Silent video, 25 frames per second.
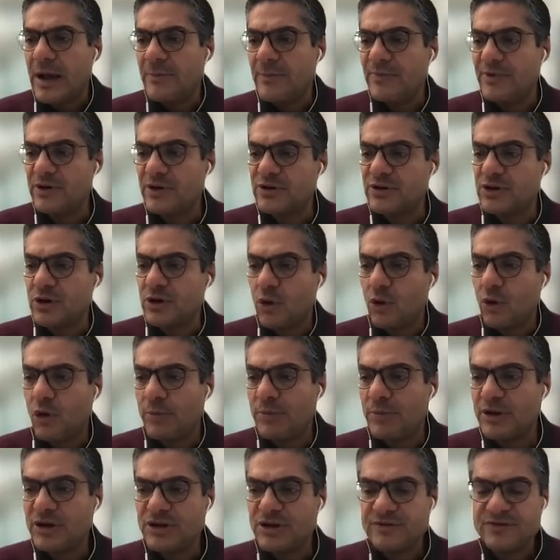There's a whole
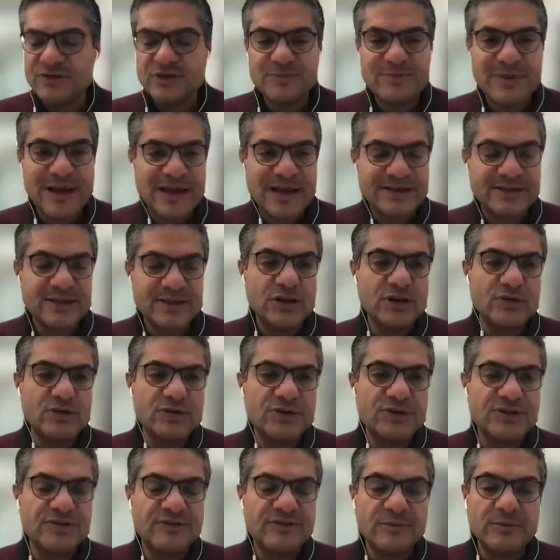bunch of SPACs,
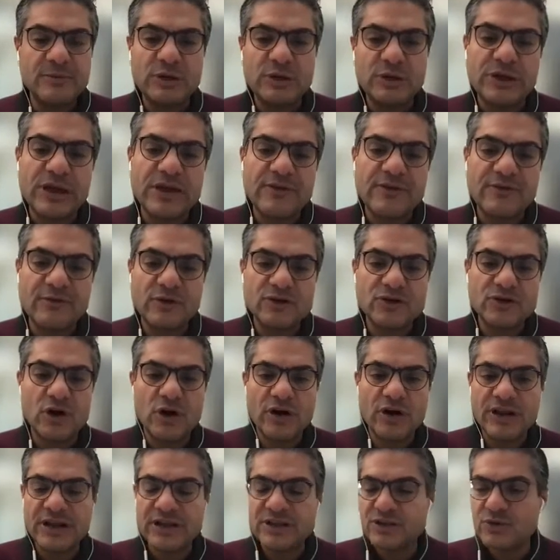hundreds of them looking for
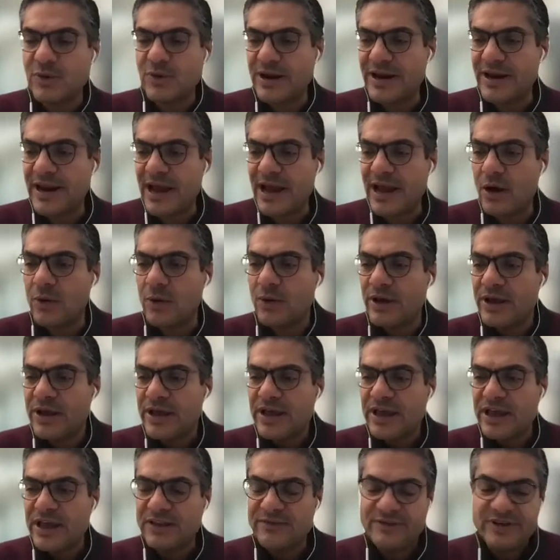targets right now.
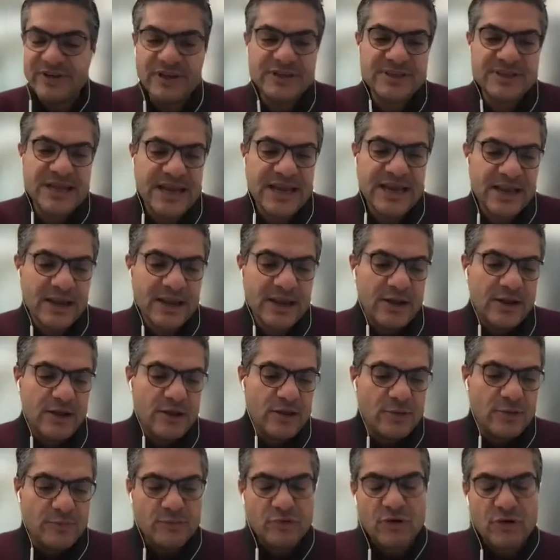It feels like
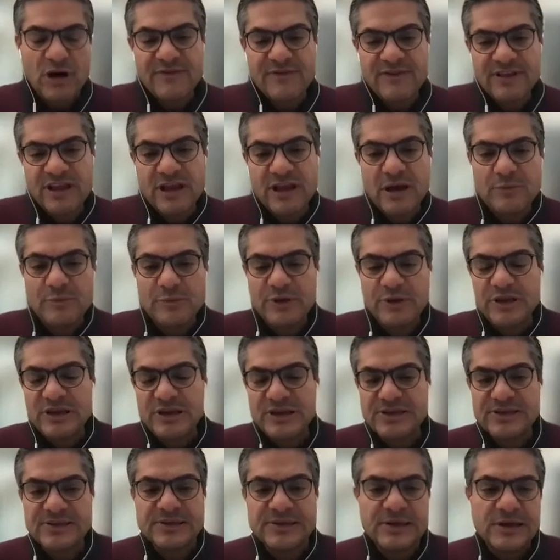the private
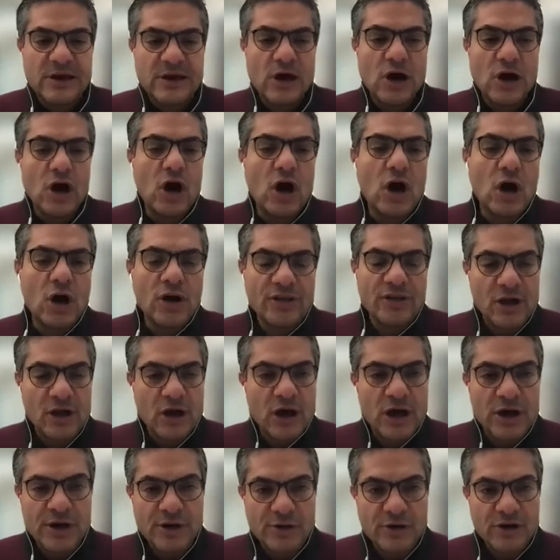companies are the
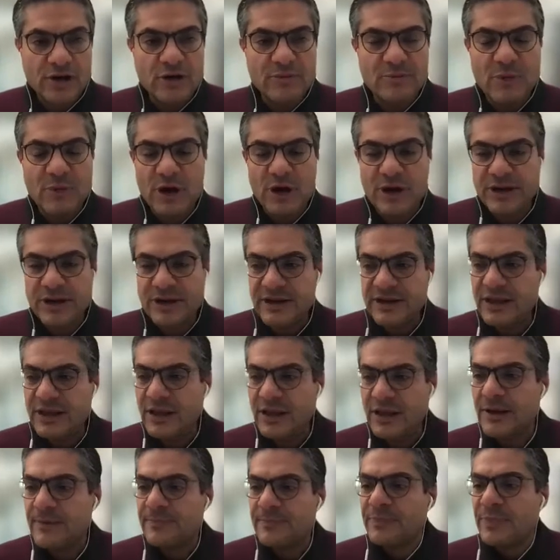hotter
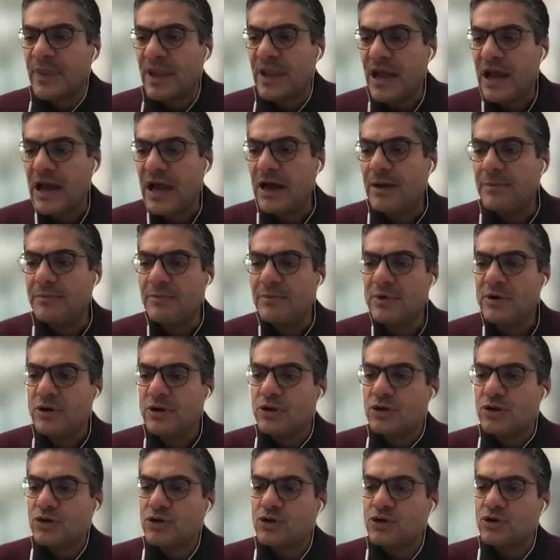commodity.
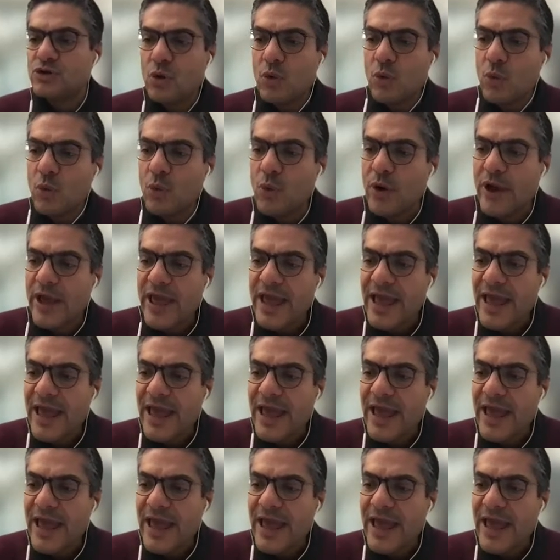So